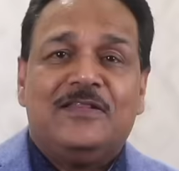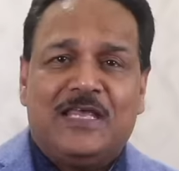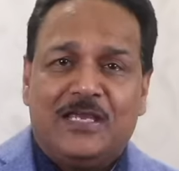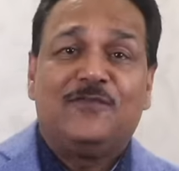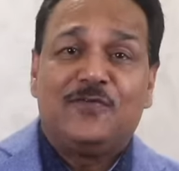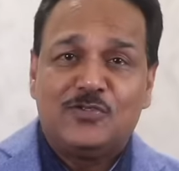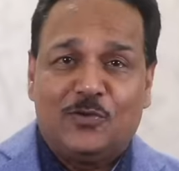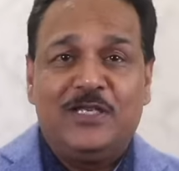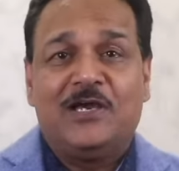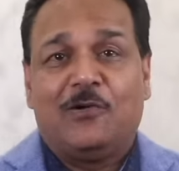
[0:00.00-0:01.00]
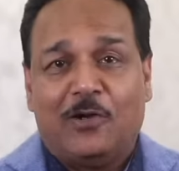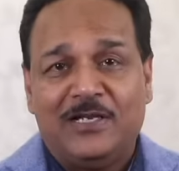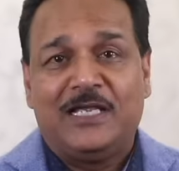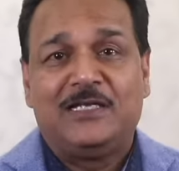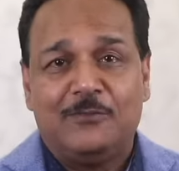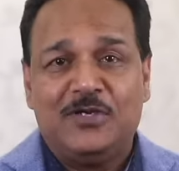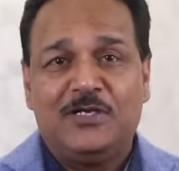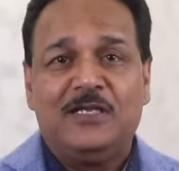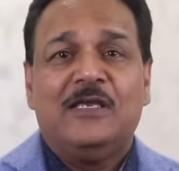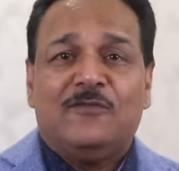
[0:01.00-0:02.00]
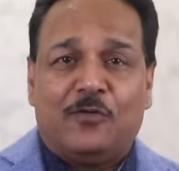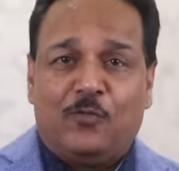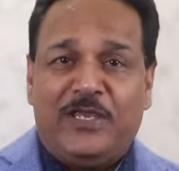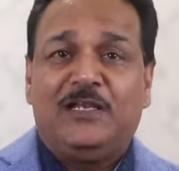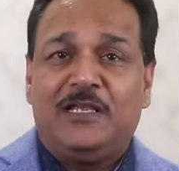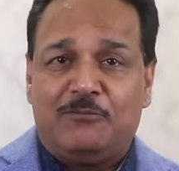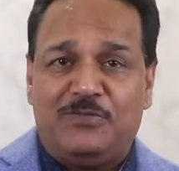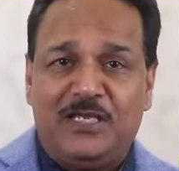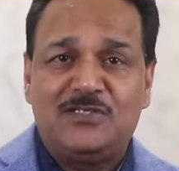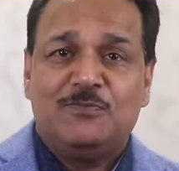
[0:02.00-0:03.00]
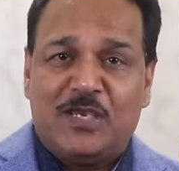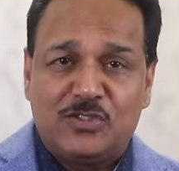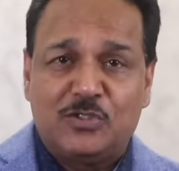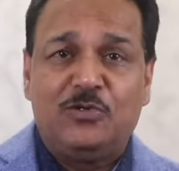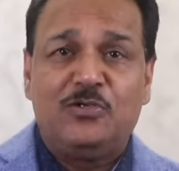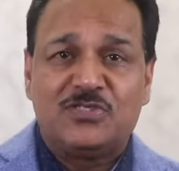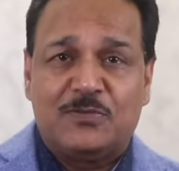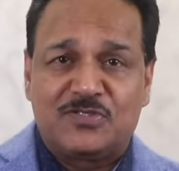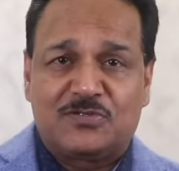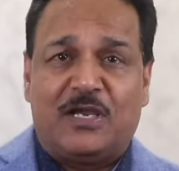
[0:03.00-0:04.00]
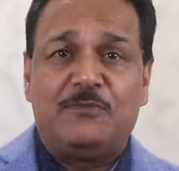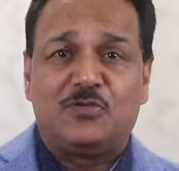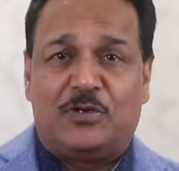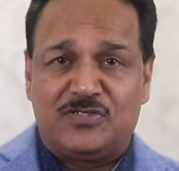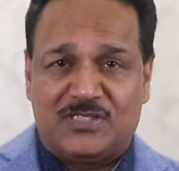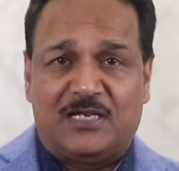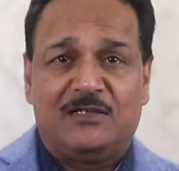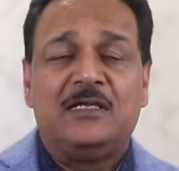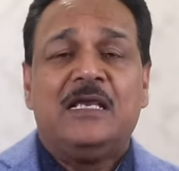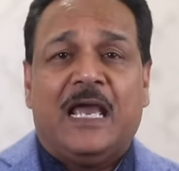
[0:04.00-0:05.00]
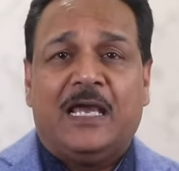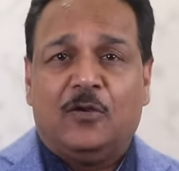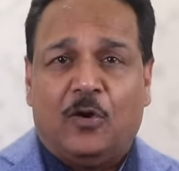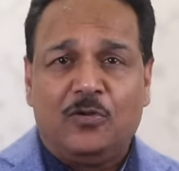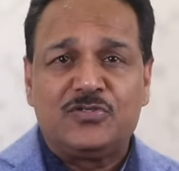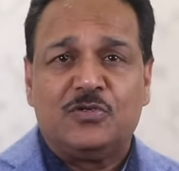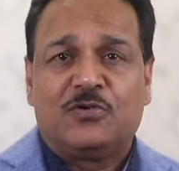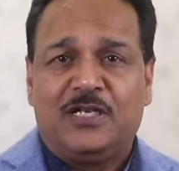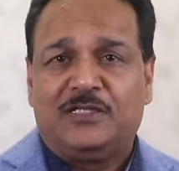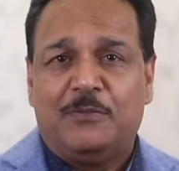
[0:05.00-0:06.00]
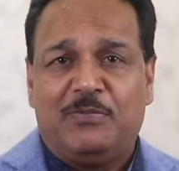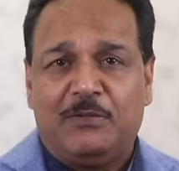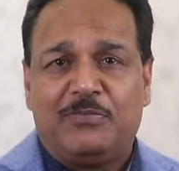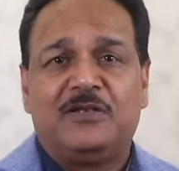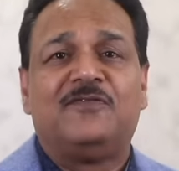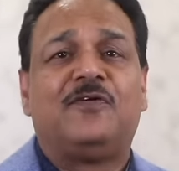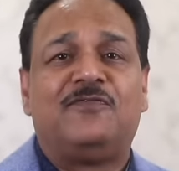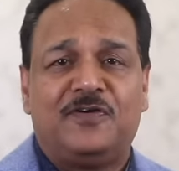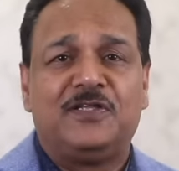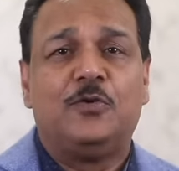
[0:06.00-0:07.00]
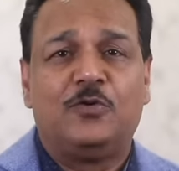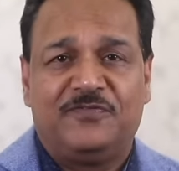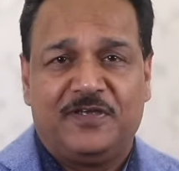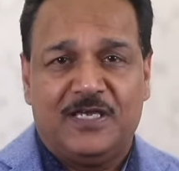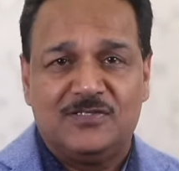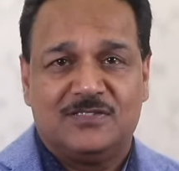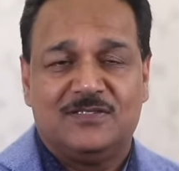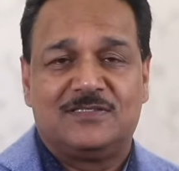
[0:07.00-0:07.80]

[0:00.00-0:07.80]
Thank you for joining our online community. For weekly updates, make sure you subscribe to our channel and also click the bell button for further notifications.